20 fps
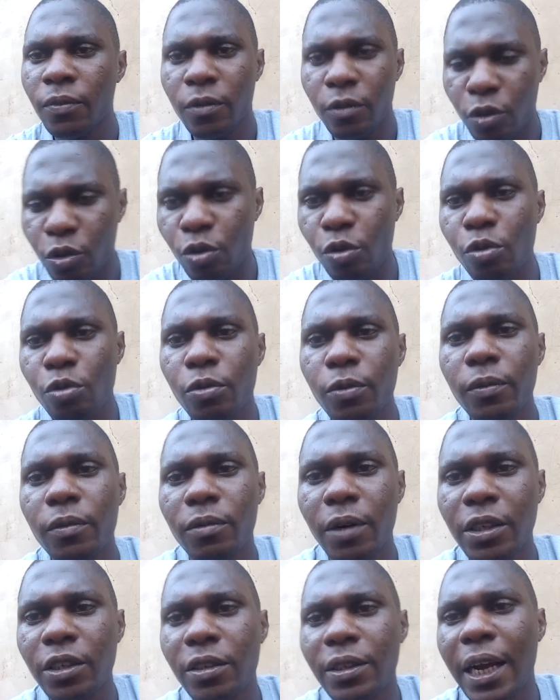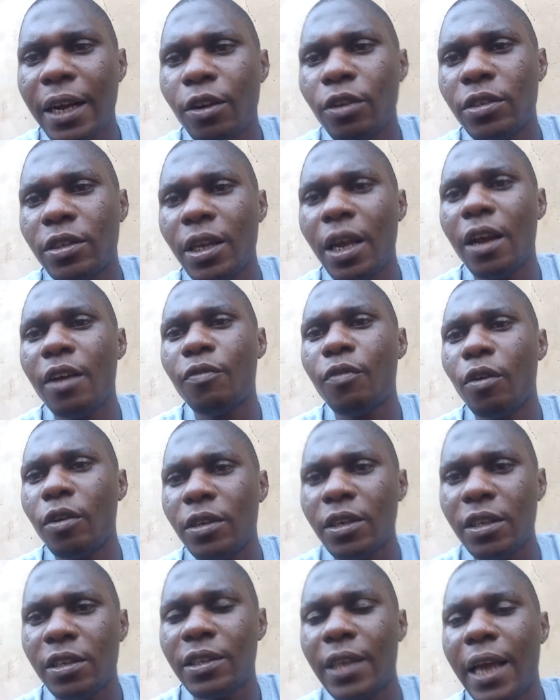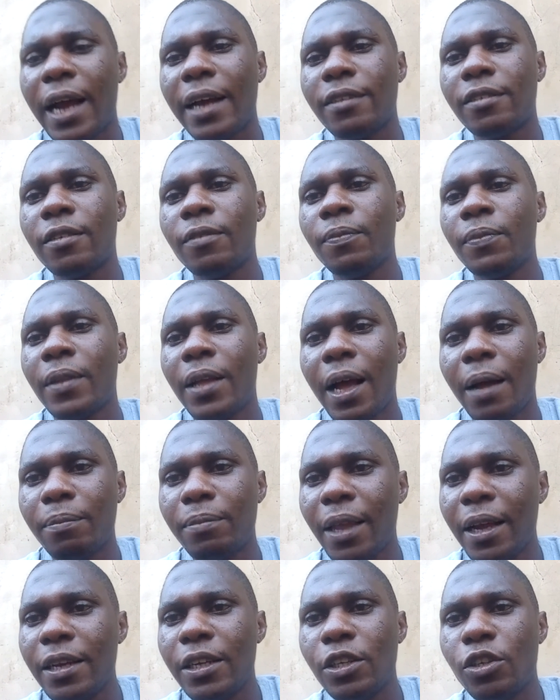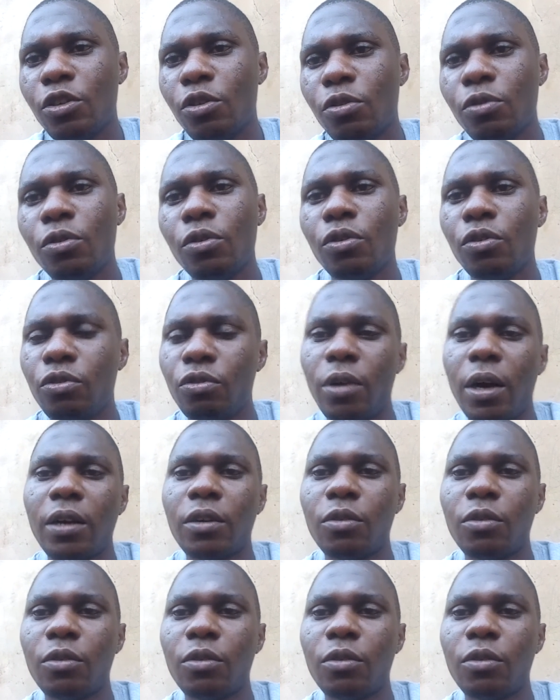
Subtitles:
to register yourself on this site, I'm telling you, you are